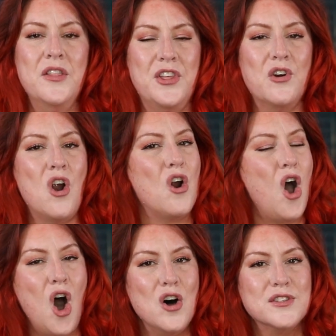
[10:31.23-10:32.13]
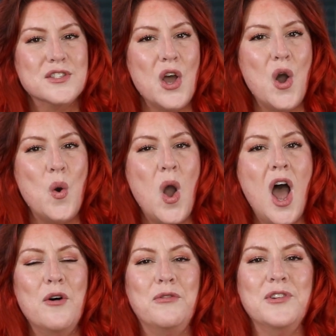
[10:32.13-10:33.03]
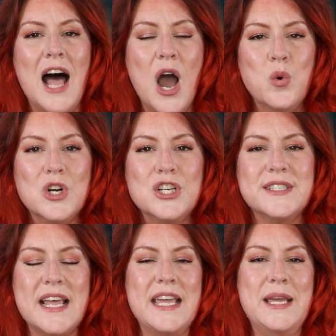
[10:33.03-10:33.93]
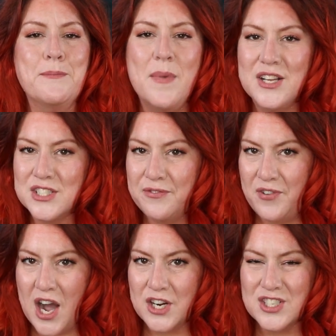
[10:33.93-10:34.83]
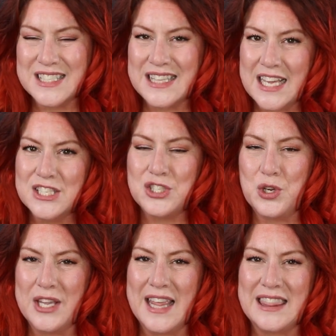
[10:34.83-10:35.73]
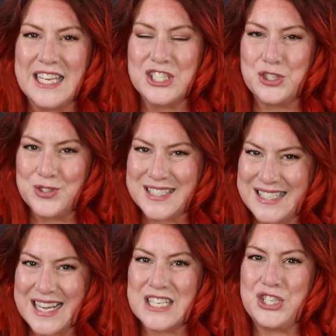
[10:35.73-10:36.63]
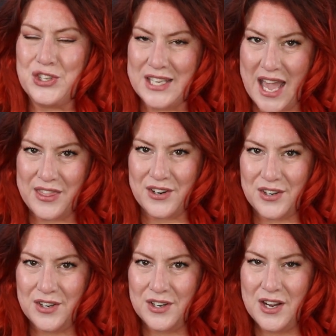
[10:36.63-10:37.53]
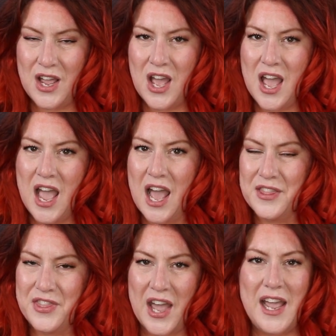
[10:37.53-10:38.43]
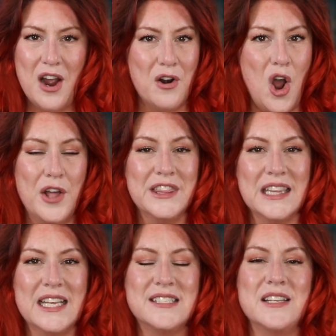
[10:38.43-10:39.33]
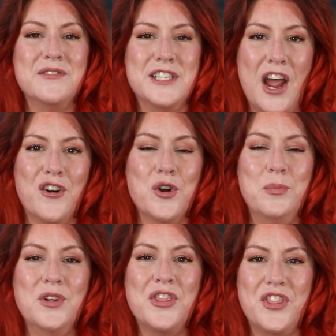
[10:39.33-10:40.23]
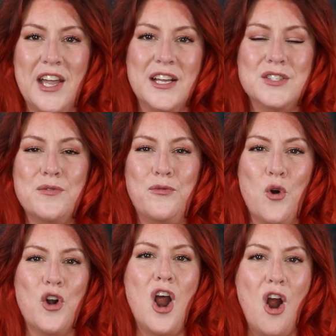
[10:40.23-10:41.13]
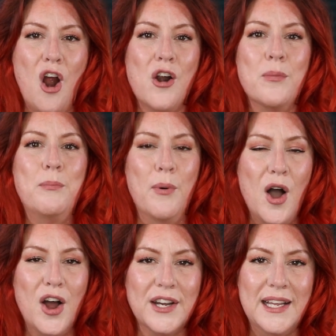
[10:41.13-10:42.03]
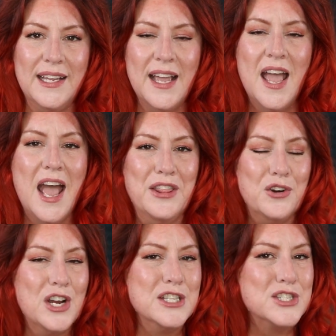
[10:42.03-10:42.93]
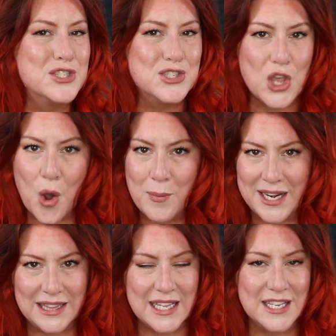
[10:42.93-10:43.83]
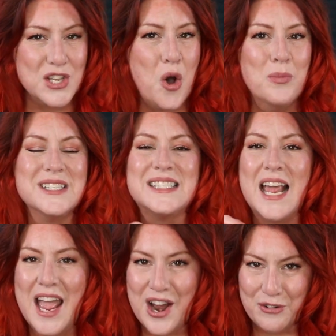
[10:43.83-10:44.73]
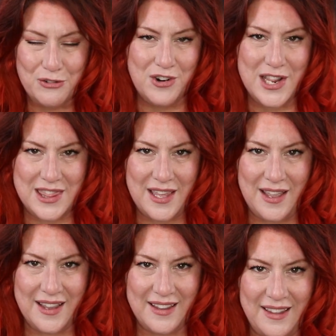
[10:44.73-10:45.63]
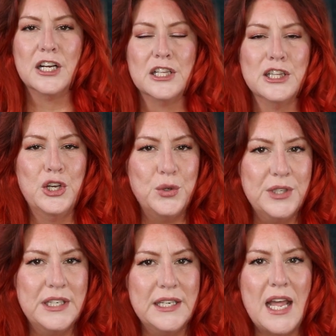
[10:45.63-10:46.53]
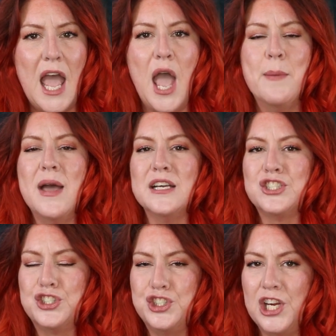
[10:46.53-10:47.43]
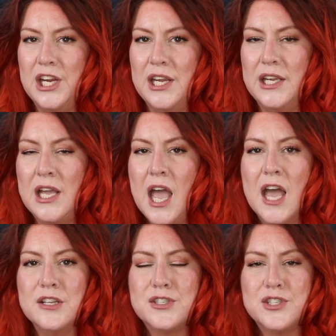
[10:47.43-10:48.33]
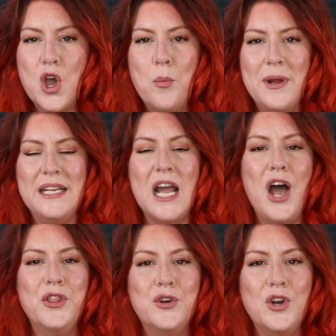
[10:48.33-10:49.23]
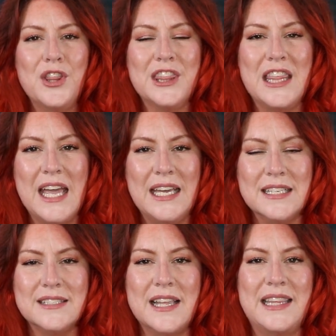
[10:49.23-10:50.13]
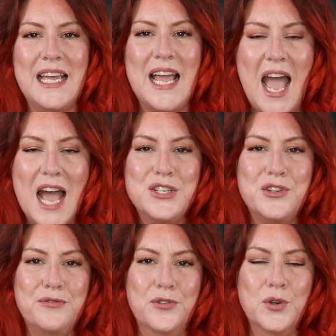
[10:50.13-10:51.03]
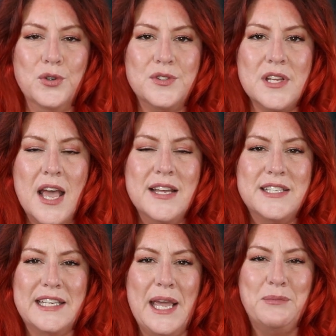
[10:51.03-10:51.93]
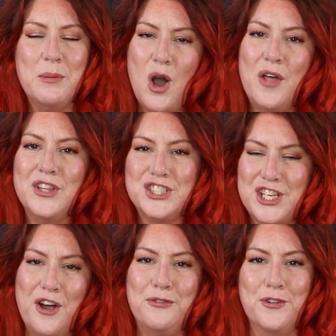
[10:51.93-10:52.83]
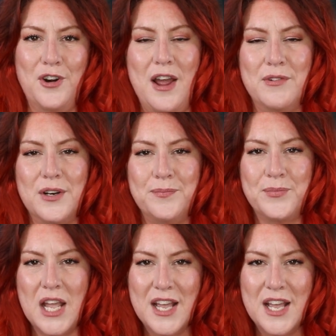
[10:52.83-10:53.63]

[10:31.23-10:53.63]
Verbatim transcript: There are also flours, emulsifiers, things to get things to stick together. And they are on the list of terrible things for our body. And they're in so many things, almost everything gluten, MSG, and so many other things that they add to foods to keep them on the shelf forever.